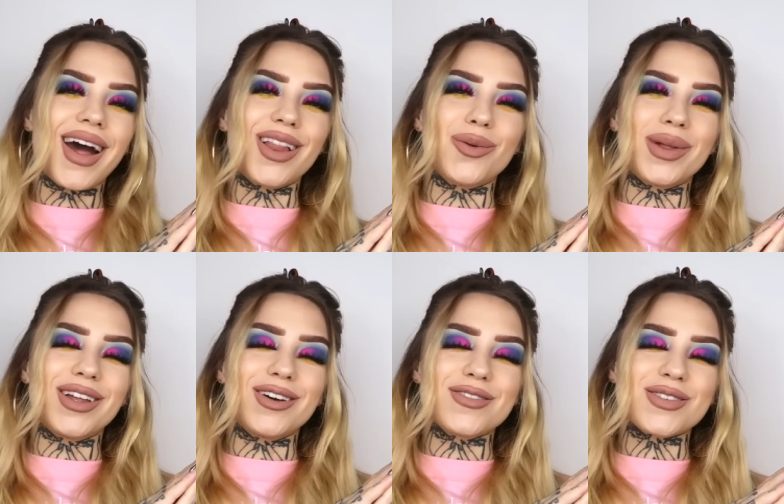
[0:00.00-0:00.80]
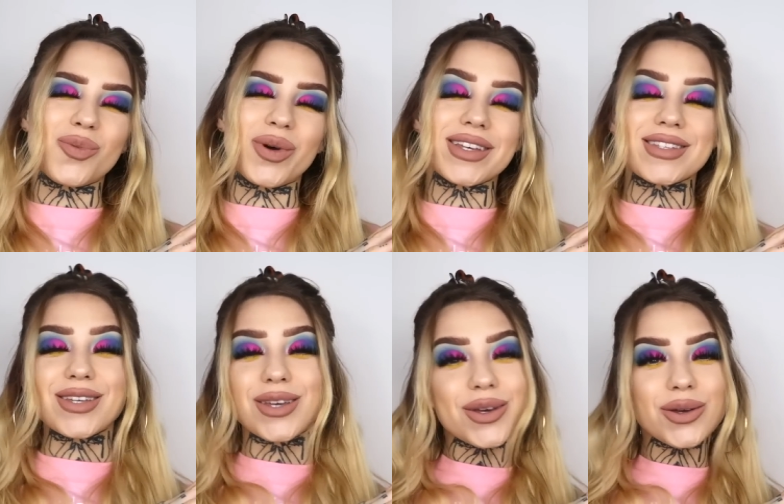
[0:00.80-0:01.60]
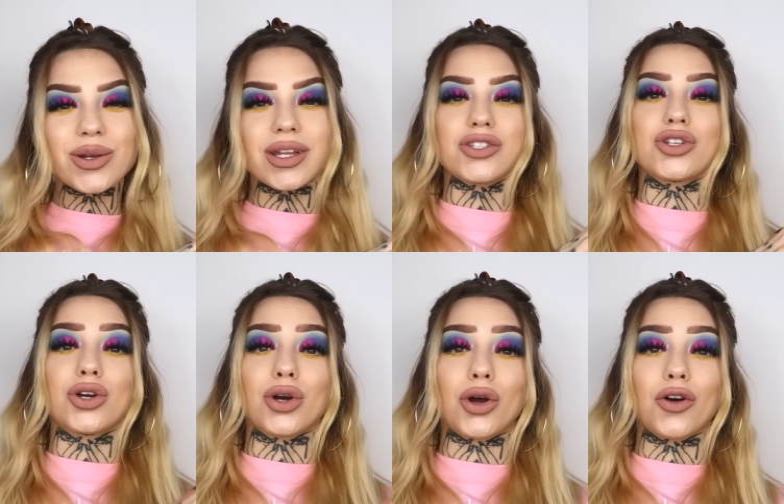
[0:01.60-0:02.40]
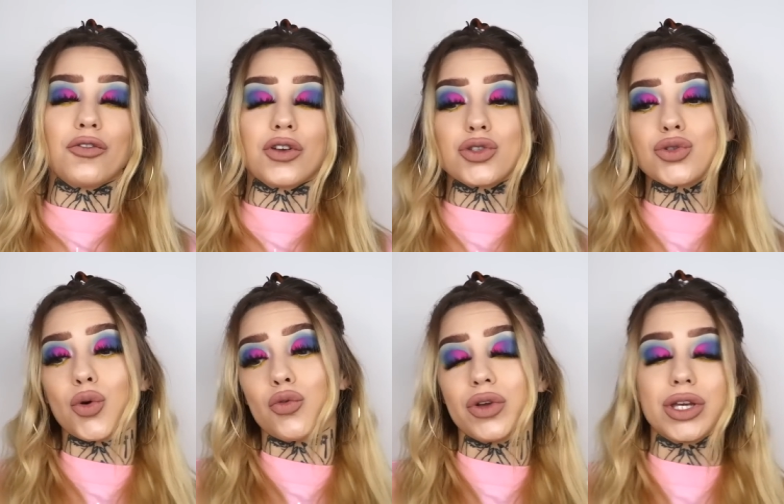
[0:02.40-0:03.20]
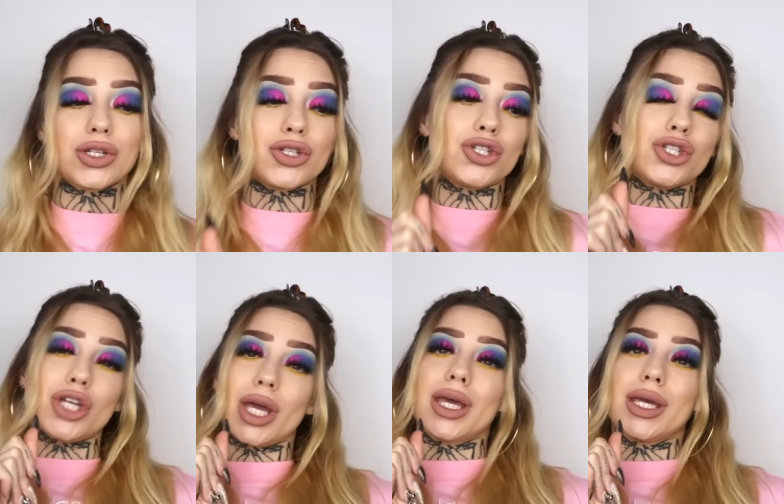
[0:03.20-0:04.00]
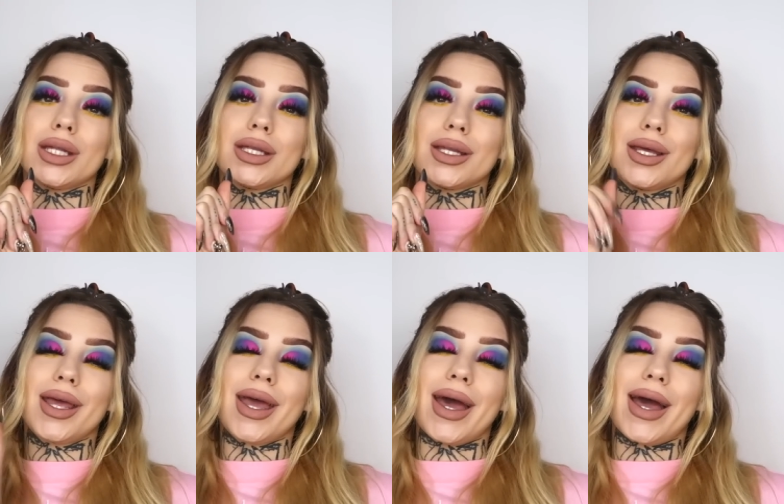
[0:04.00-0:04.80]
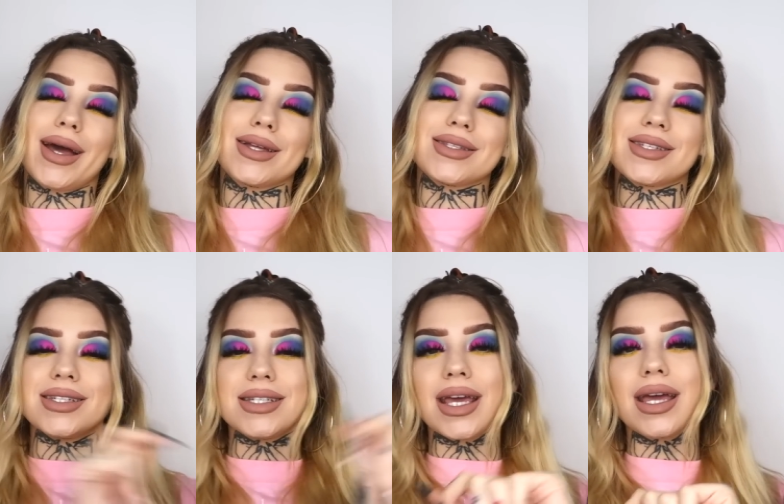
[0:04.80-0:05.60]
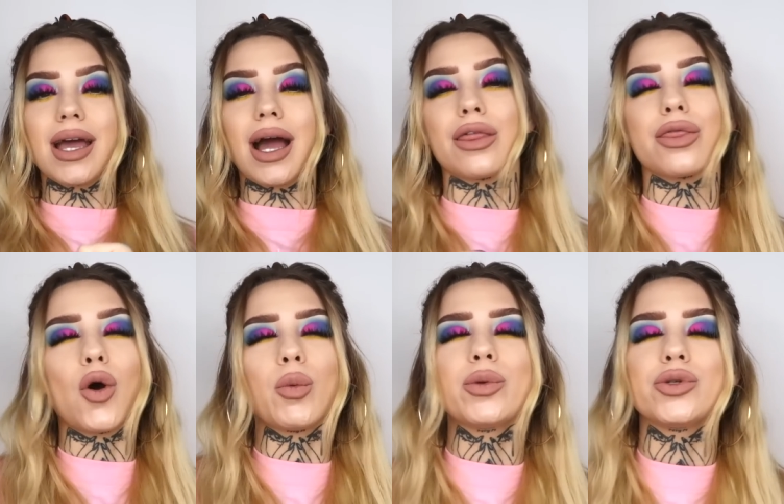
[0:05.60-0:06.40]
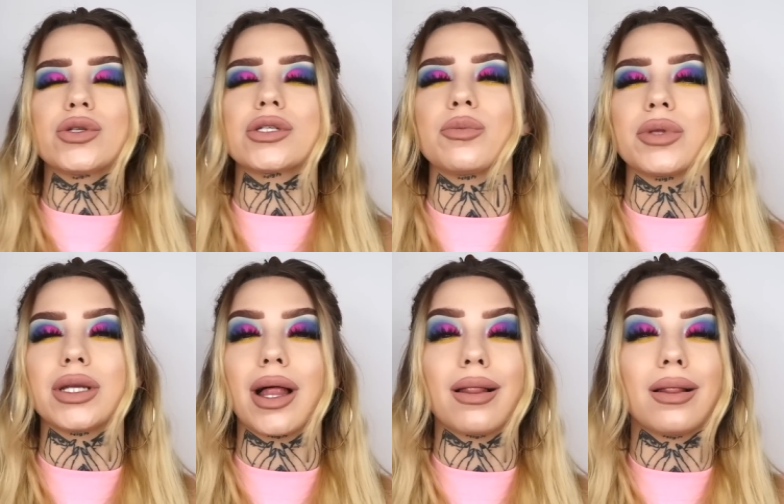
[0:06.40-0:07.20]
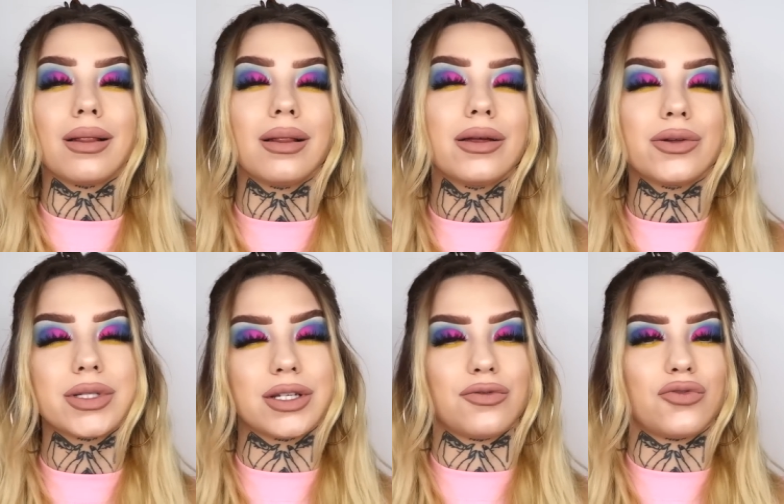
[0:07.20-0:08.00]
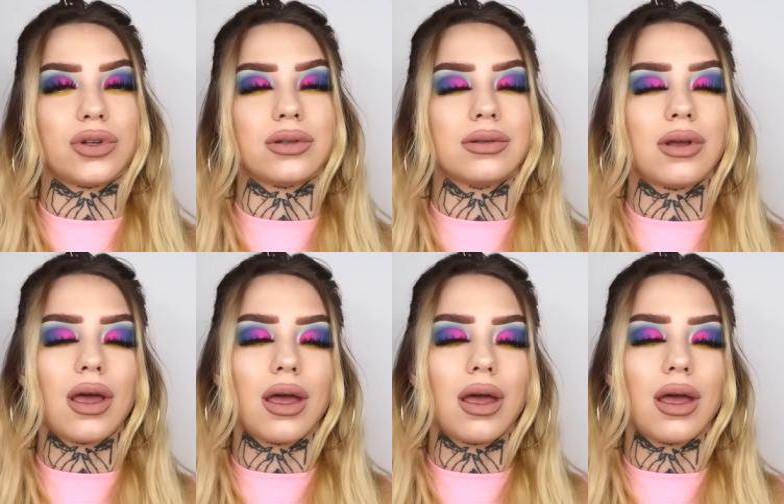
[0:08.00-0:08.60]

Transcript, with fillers: Hello my loves, what is good? It's your girl Victoria Jane and today I thought we would do something a little different